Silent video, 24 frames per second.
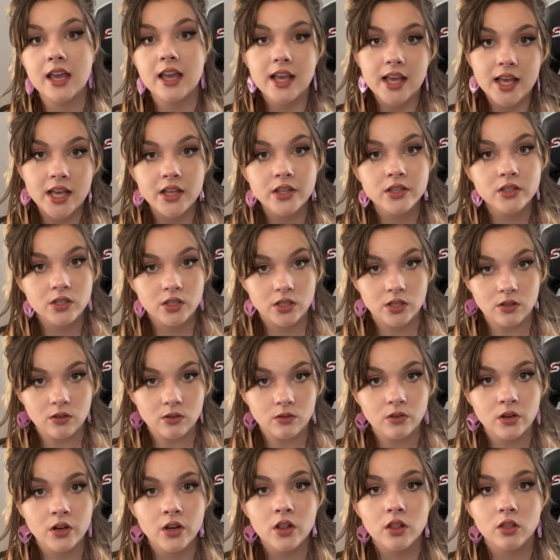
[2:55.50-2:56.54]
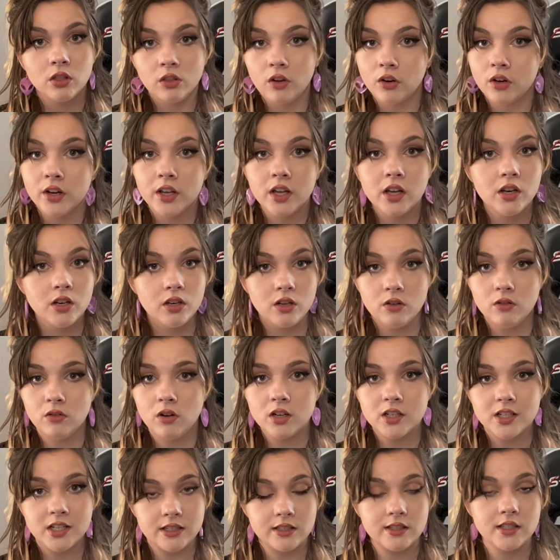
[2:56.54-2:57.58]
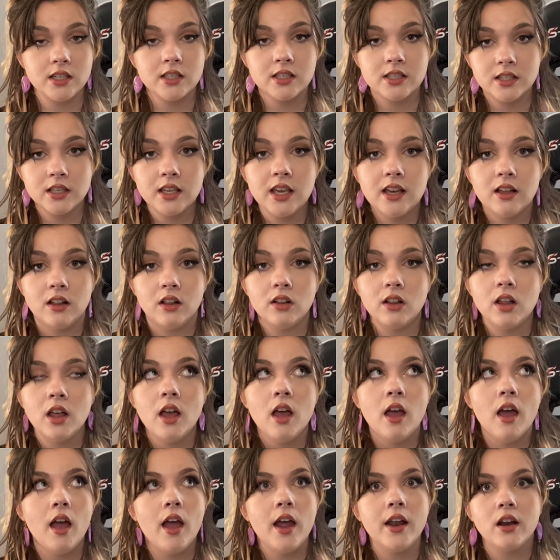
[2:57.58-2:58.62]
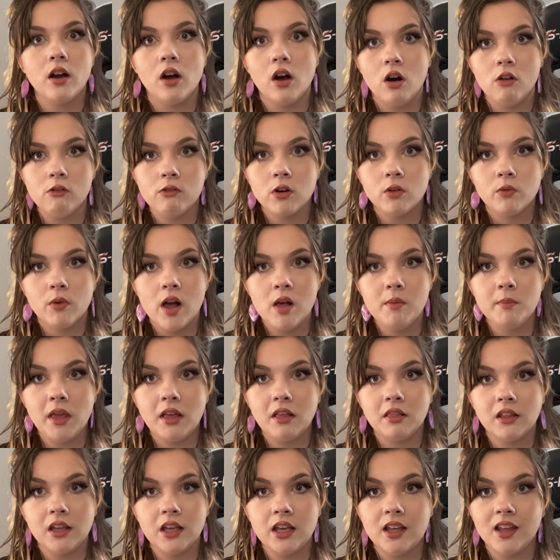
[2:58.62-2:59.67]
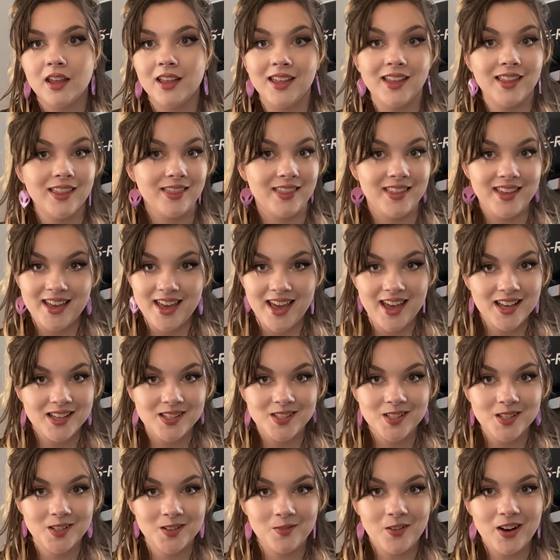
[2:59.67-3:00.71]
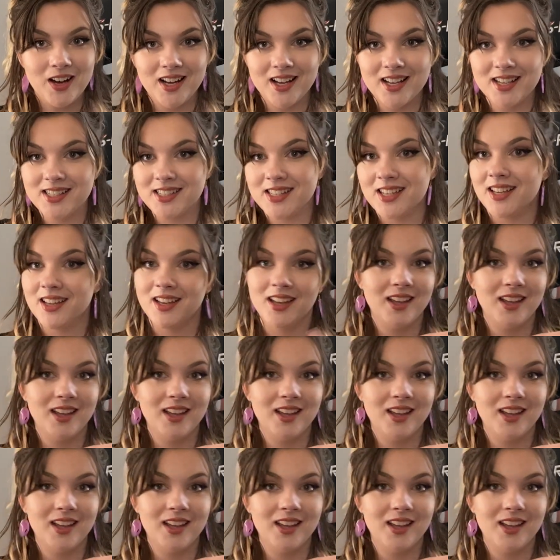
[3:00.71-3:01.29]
into learning a new artistic skill. And overwhelmingly, the answer was